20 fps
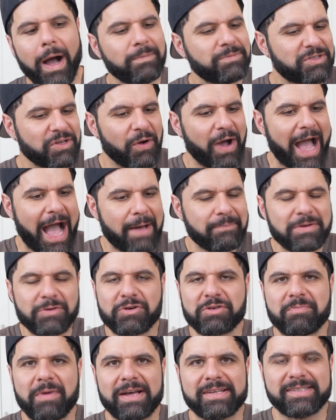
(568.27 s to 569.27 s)
I'm so happy
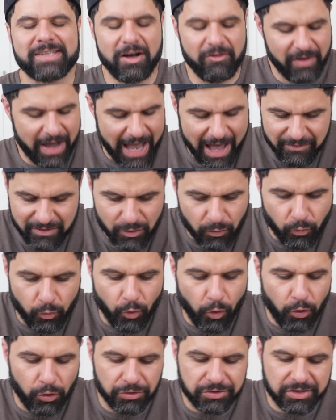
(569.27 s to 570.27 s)
with myself. I haven't
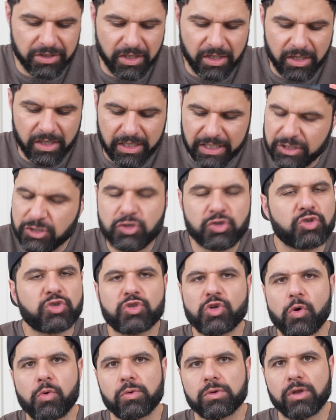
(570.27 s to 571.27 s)
rolled in
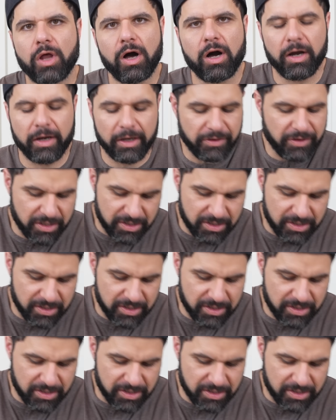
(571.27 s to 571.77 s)
so long and